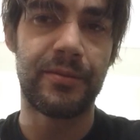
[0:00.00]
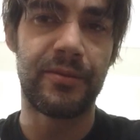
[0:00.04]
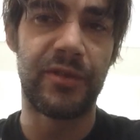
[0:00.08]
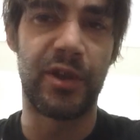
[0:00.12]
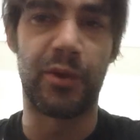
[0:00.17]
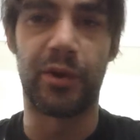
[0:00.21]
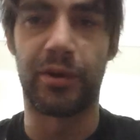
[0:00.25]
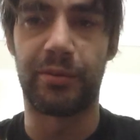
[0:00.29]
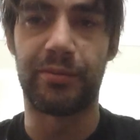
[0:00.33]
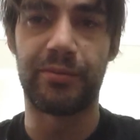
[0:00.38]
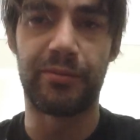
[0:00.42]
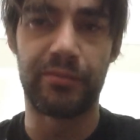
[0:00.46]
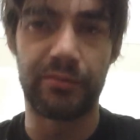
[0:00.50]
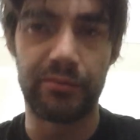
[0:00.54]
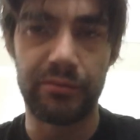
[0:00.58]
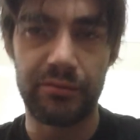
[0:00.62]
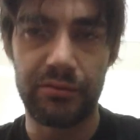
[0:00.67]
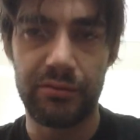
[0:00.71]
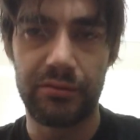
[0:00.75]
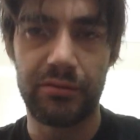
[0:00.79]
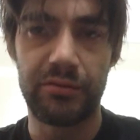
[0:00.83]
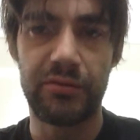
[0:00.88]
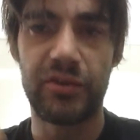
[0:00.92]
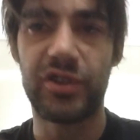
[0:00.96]
They were
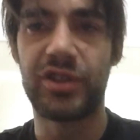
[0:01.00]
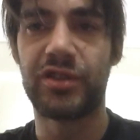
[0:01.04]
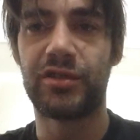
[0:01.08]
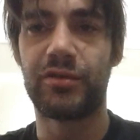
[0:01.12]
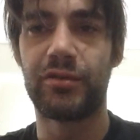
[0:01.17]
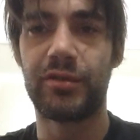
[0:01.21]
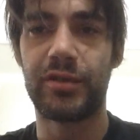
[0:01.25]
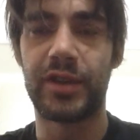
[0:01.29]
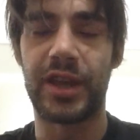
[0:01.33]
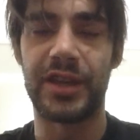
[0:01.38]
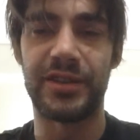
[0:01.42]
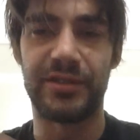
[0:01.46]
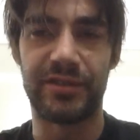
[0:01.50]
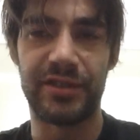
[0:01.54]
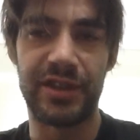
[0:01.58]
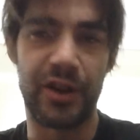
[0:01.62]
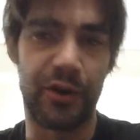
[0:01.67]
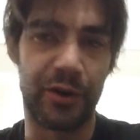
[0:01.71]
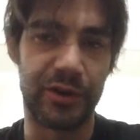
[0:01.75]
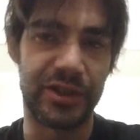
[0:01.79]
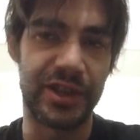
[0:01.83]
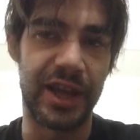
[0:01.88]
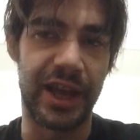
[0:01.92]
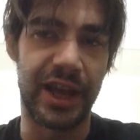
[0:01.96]

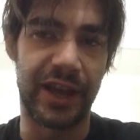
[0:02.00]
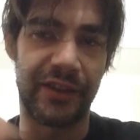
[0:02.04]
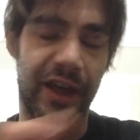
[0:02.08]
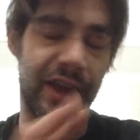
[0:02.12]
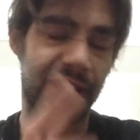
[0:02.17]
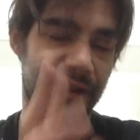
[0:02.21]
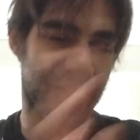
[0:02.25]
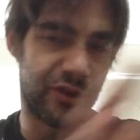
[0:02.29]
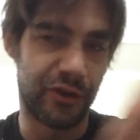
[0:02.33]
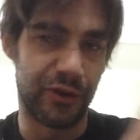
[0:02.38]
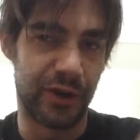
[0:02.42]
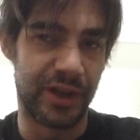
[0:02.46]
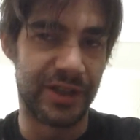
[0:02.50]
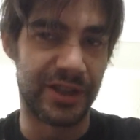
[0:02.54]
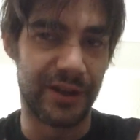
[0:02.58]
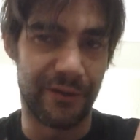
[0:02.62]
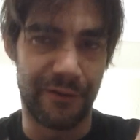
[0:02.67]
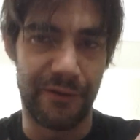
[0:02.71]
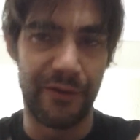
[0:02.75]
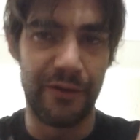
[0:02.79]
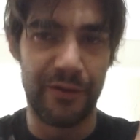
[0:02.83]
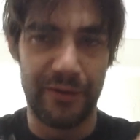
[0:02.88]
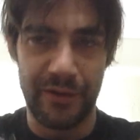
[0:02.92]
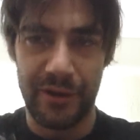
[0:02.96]
saying that as
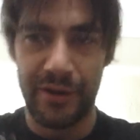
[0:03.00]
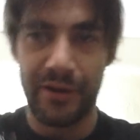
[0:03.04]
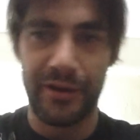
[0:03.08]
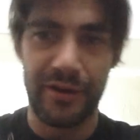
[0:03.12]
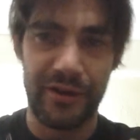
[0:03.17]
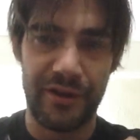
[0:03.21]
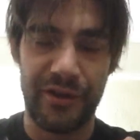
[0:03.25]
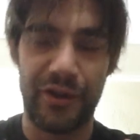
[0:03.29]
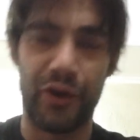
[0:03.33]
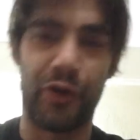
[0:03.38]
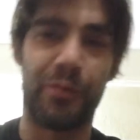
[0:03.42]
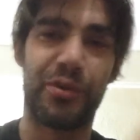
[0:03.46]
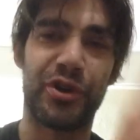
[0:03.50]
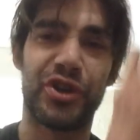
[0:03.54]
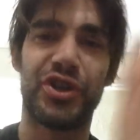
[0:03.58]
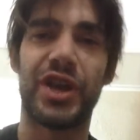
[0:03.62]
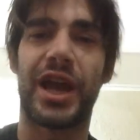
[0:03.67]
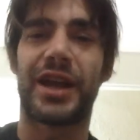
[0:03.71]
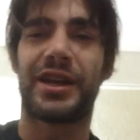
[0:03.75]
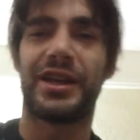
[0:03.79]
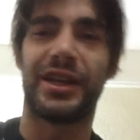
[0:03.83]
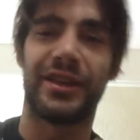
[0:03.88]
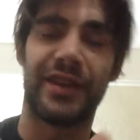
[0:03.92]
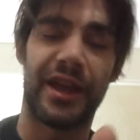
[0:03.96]
if they were
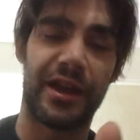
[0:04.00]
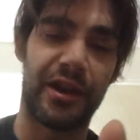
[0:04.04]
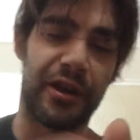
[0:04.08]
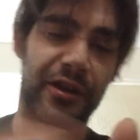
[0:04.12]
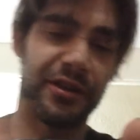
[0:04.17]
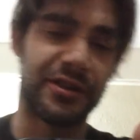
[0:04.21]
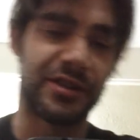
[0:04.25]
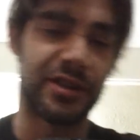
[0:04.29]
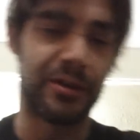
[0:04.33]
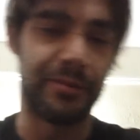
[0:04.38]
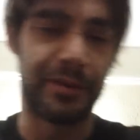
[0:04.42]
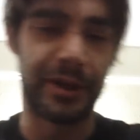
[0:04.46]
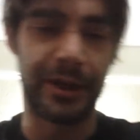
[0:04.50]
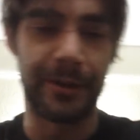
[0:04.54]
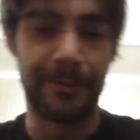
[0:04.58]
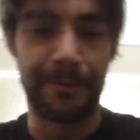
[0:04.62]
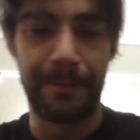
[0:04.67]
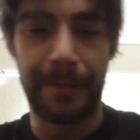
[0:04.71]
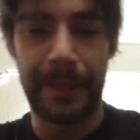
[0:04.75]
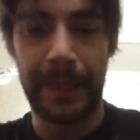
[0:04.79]
projecting that onto somebody.